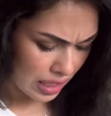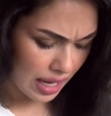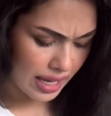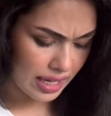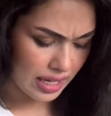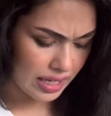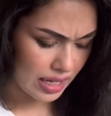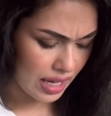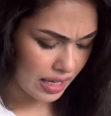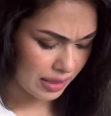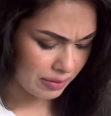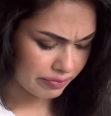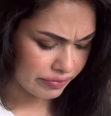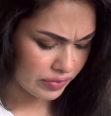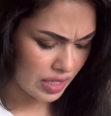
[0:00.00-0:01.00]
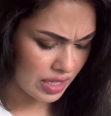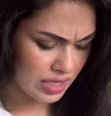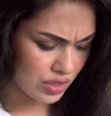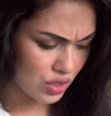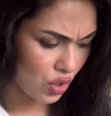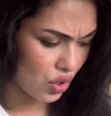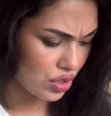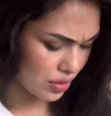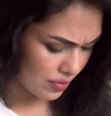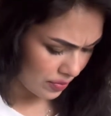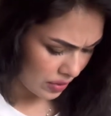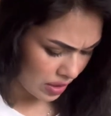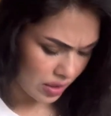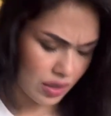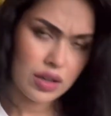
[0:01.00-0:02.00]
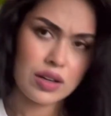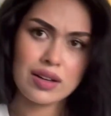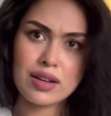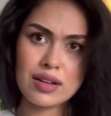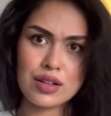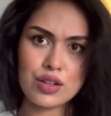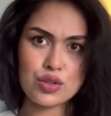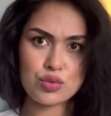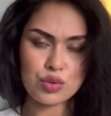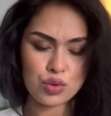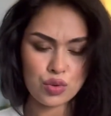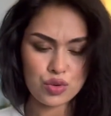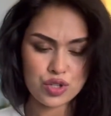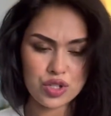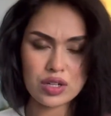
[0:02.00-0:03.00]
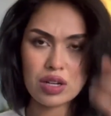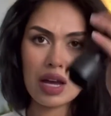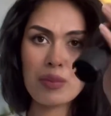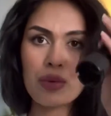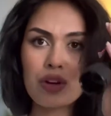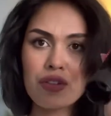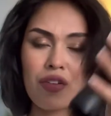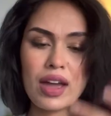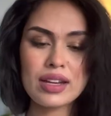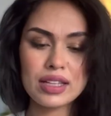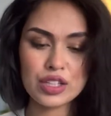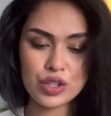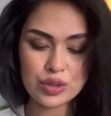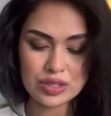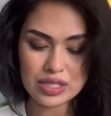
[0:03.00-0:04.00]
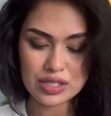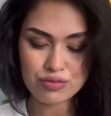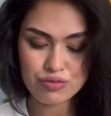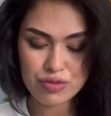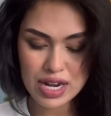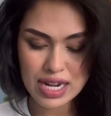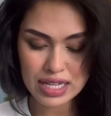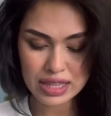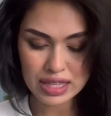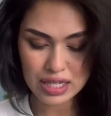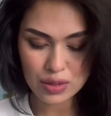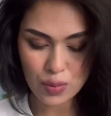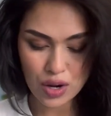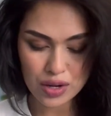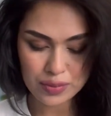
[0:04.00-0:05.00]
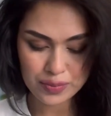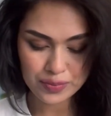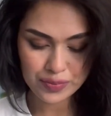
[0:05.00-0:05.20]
Ay, ay, ay, that is hot. Use with caution. I'm going to finally use this really thin one.